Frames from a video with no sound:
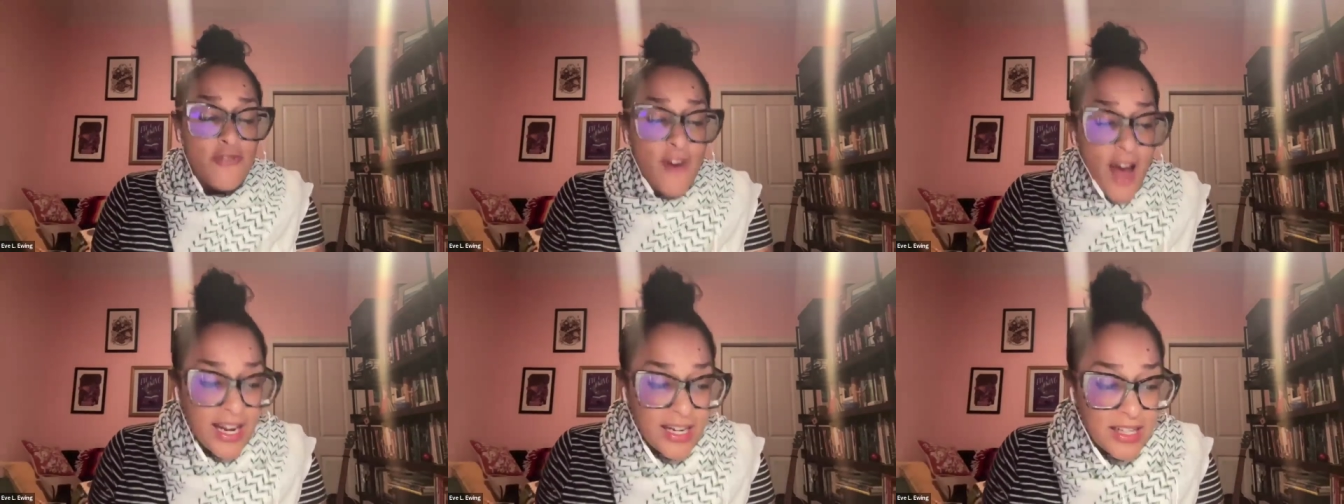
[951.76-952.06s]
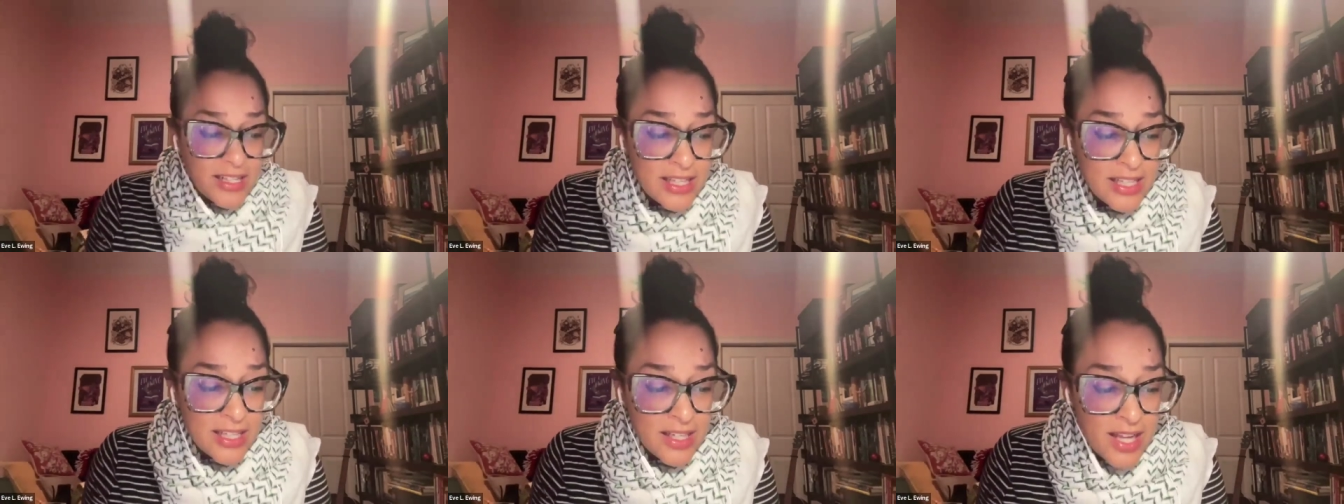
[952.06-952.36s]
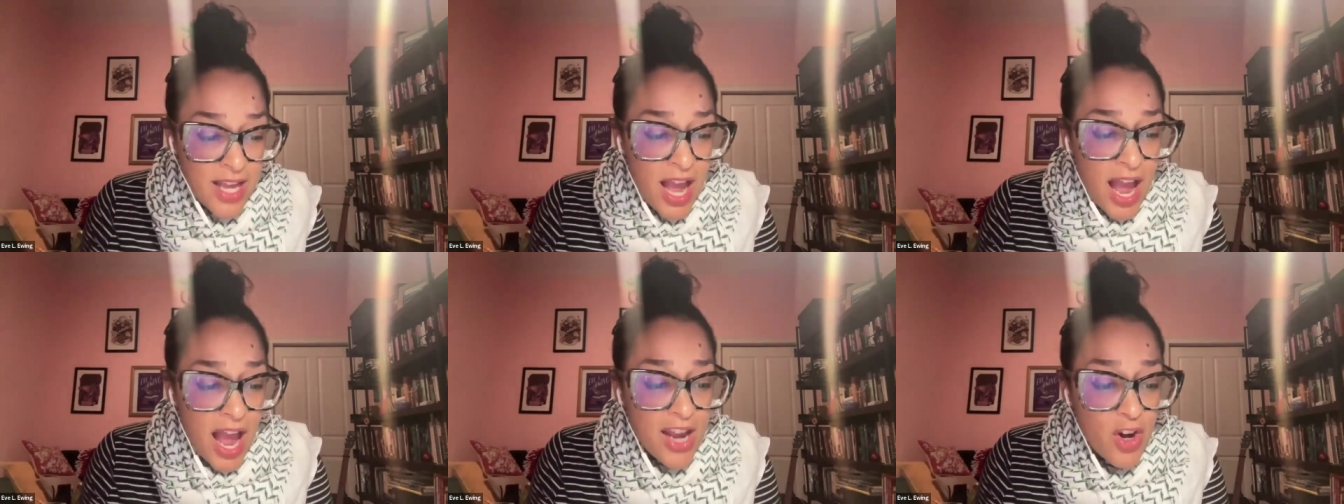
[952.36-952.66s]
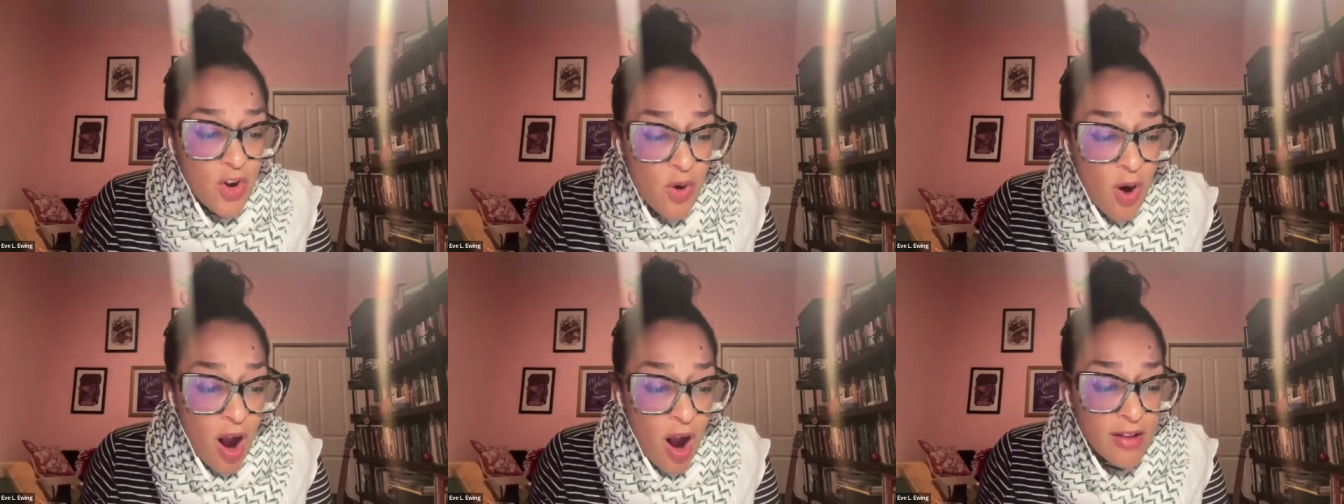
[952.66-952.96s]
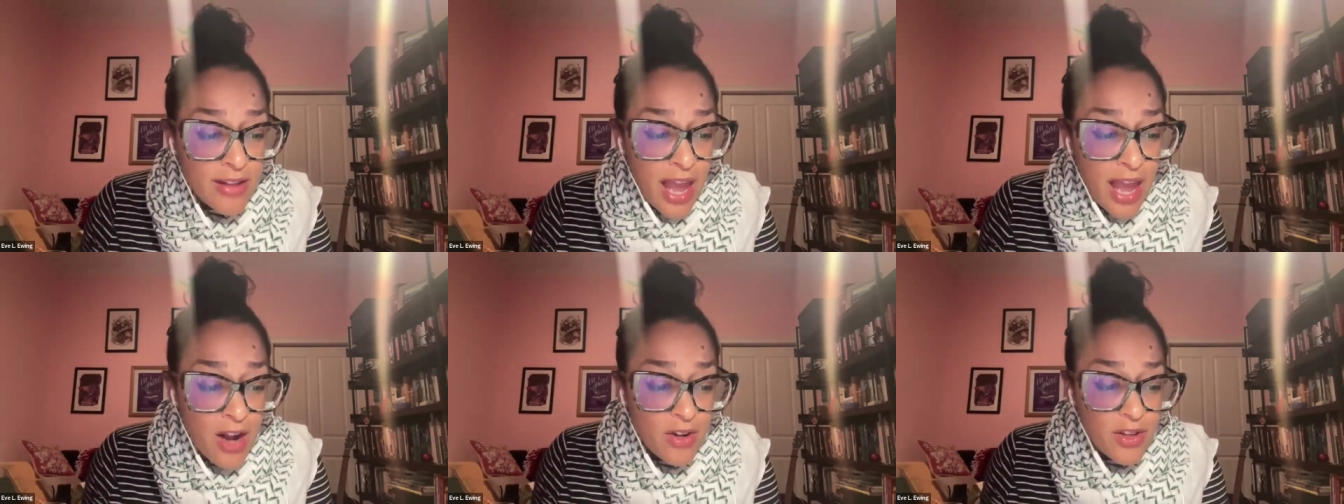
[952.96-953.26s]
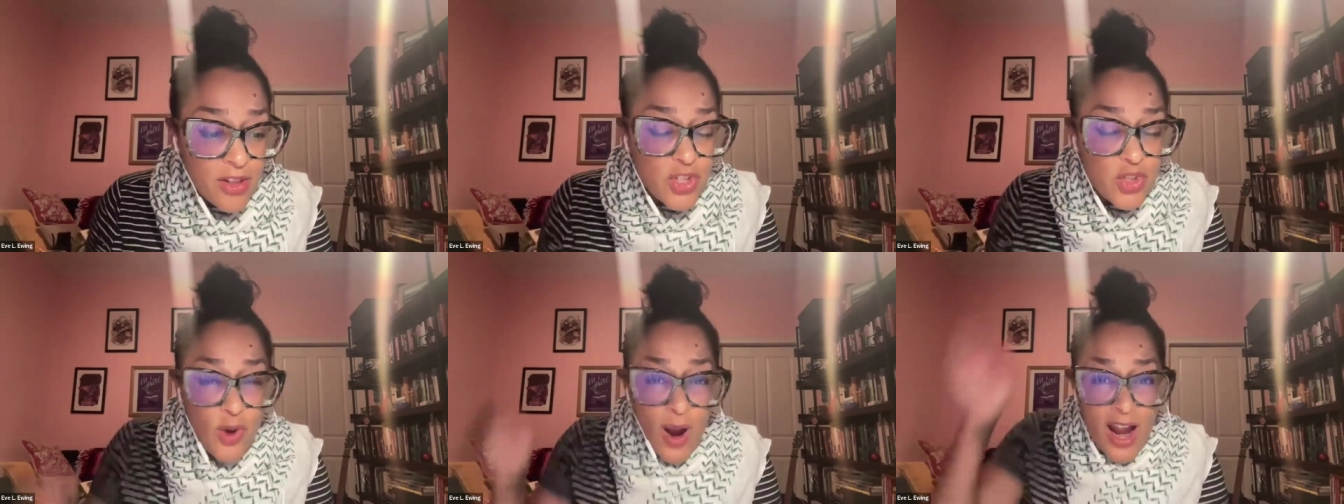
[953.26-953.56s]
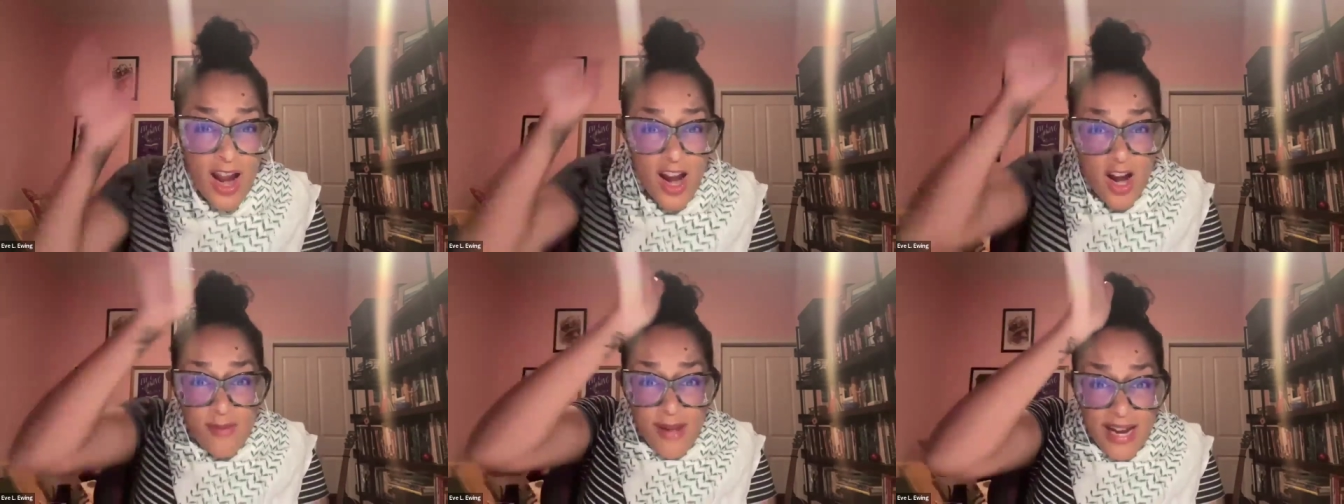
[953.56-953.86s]
Finally, I crawled out of the
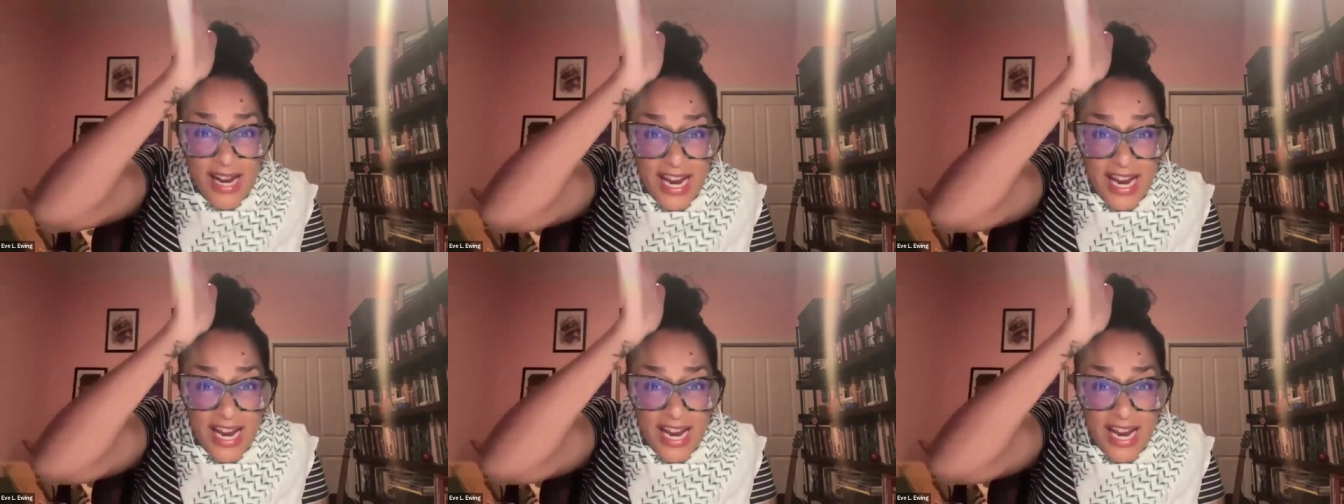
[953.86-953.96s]
dryer.